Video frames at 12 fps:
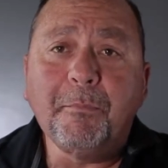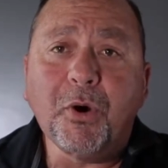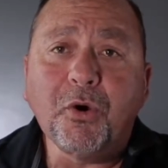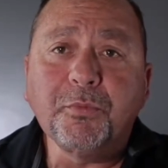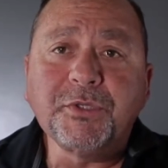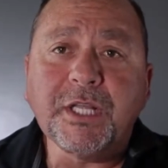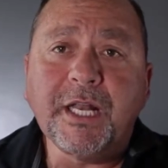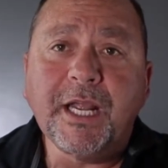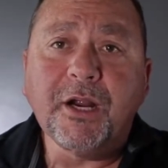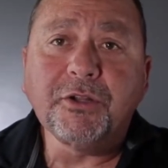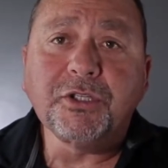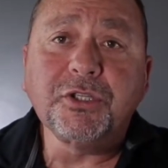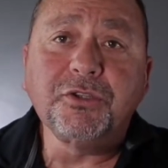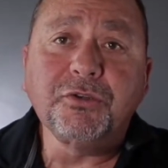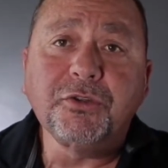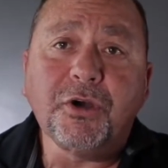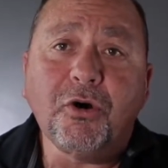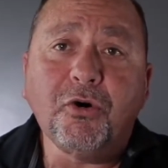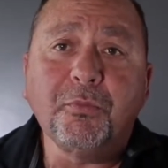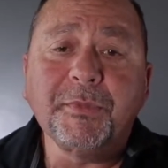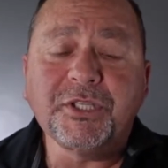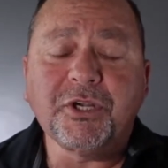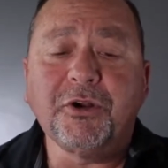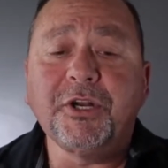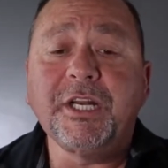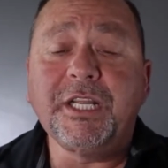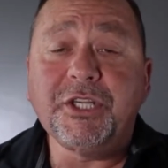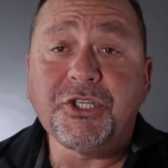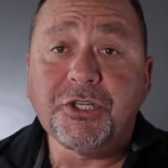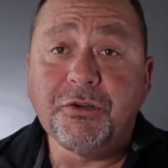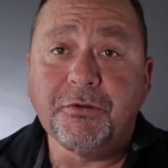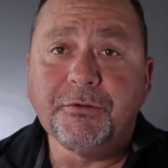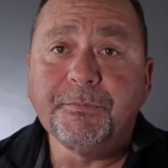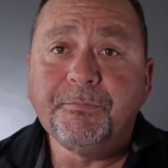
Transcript: bulbs in there to do the whole maternity shoot.